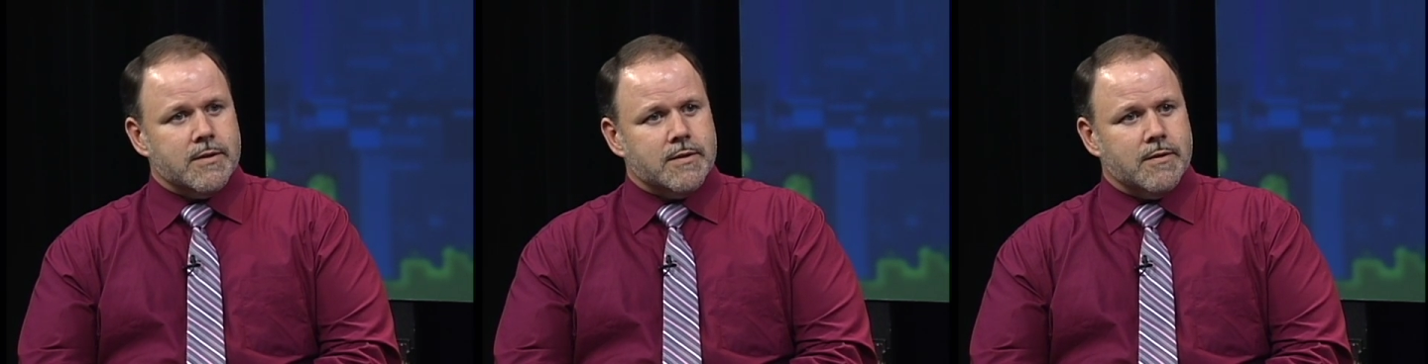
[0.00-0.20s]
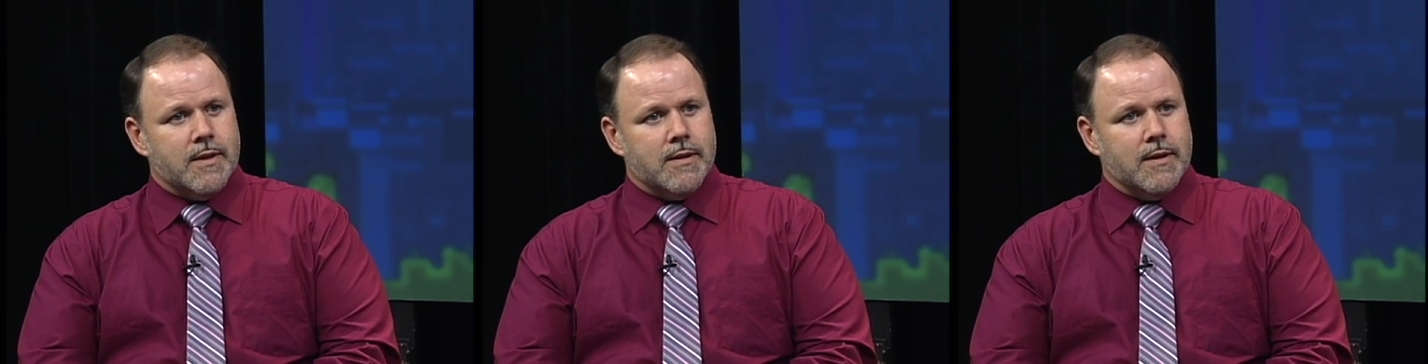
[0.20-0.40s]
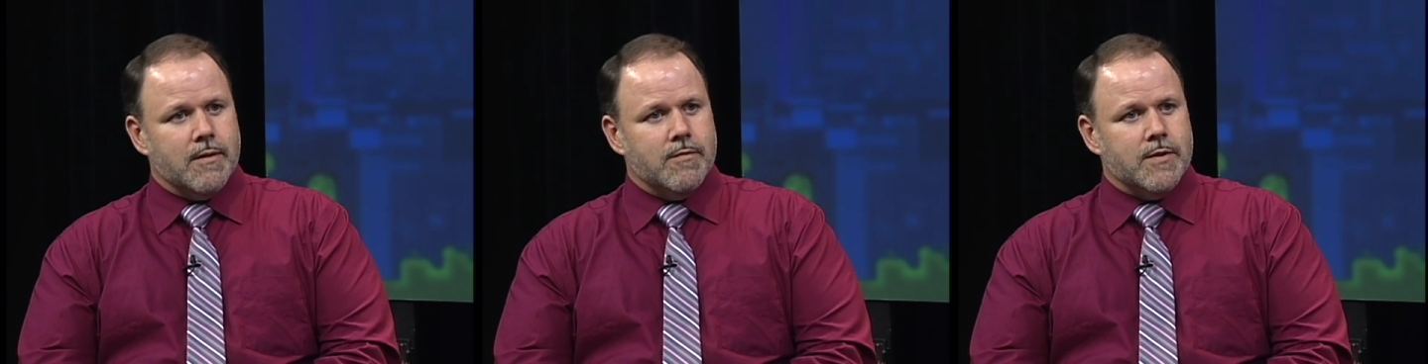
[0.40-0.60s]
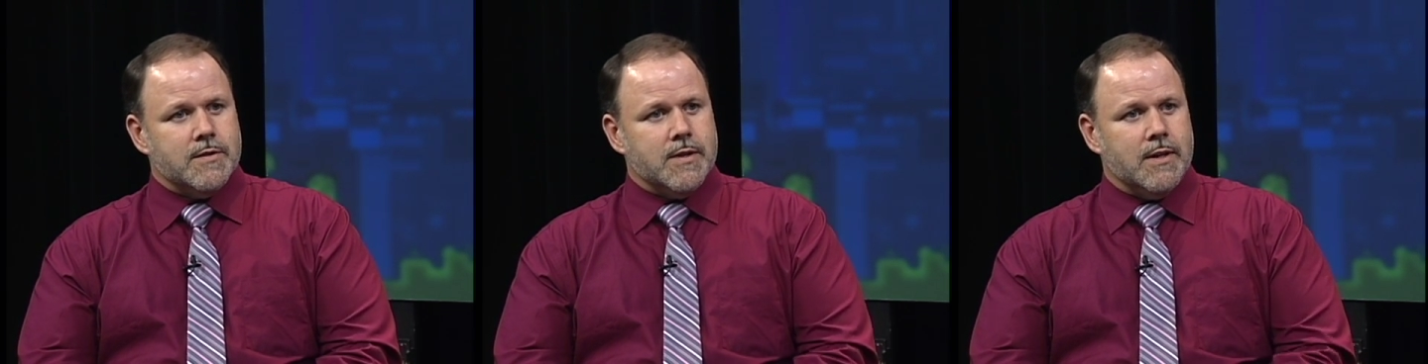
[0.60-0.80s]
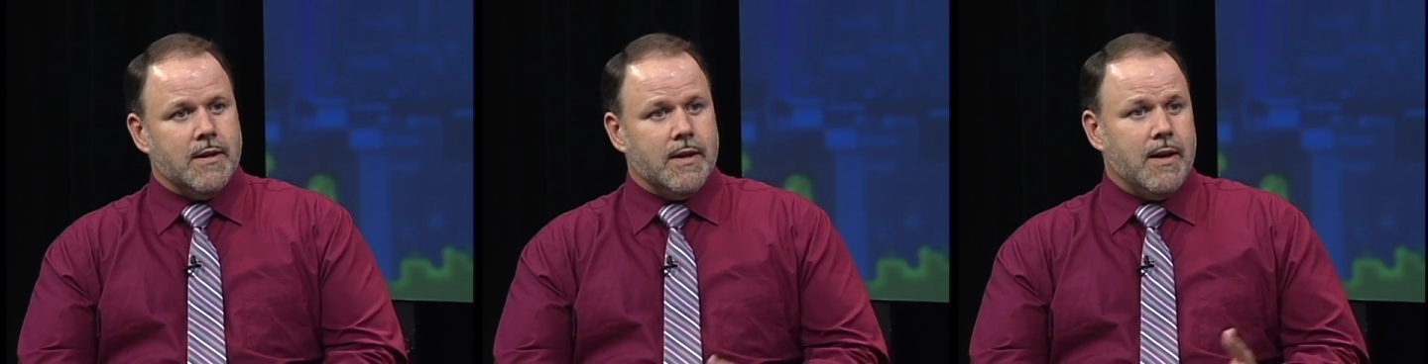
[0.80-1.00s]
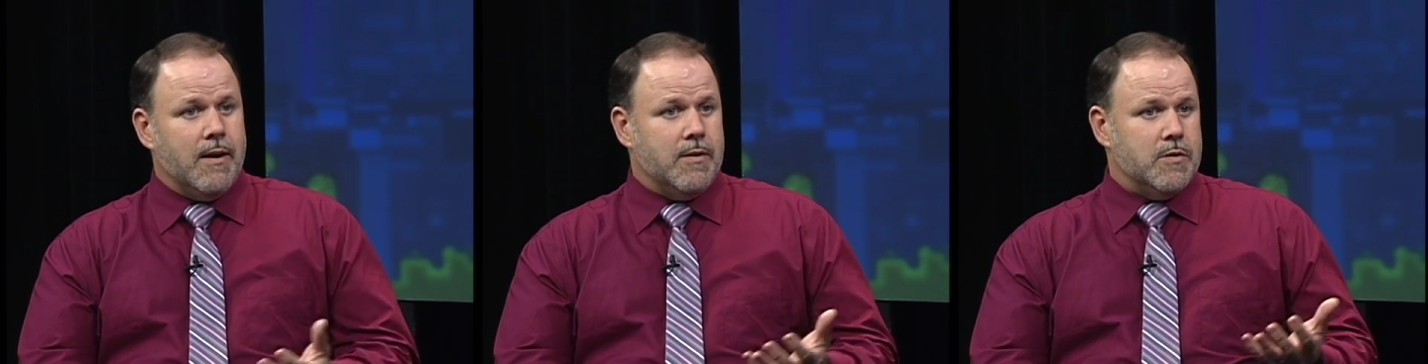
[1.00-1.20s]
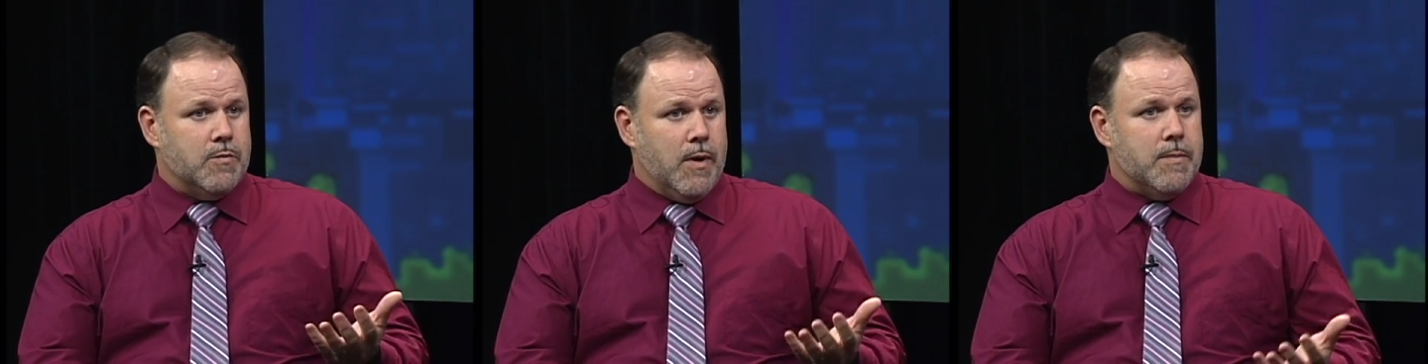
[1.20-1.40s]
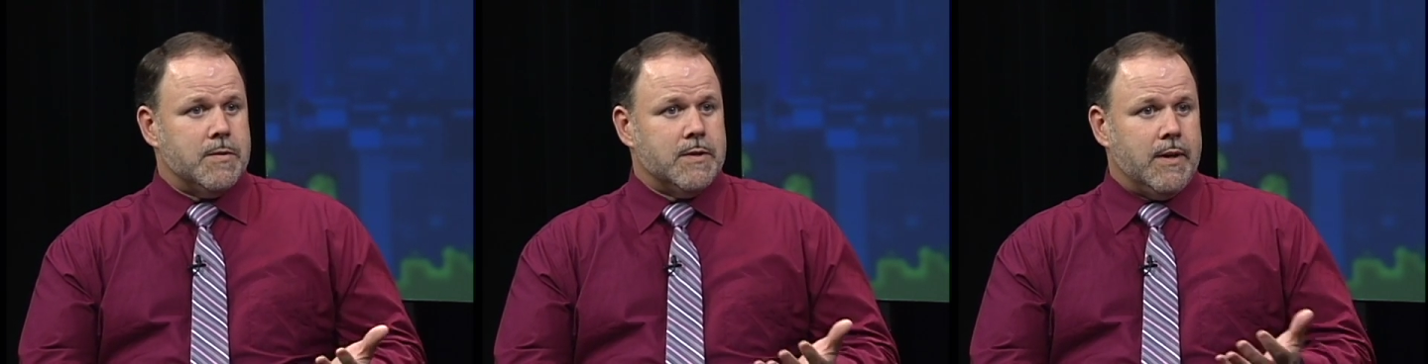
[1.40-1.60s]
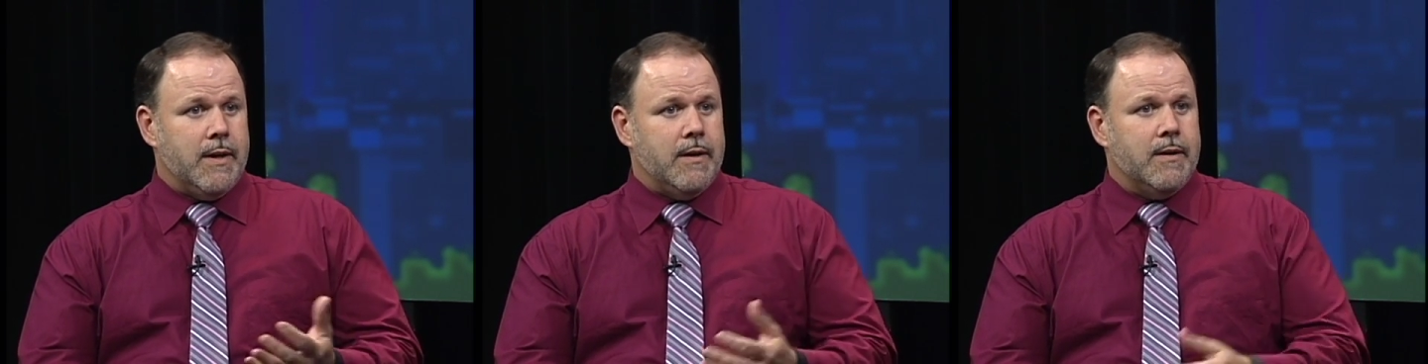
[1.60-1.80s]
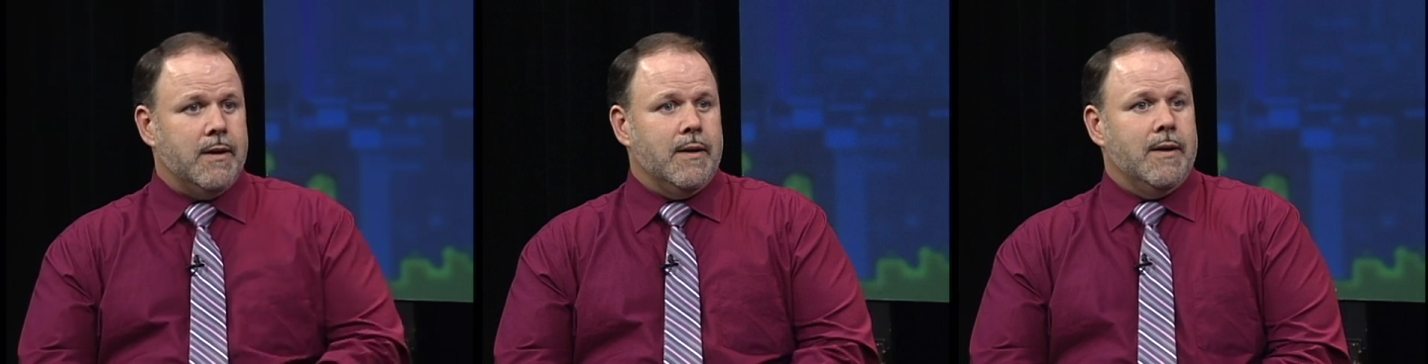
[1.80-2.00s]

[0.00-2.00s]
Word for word: So I think visiting the county's website,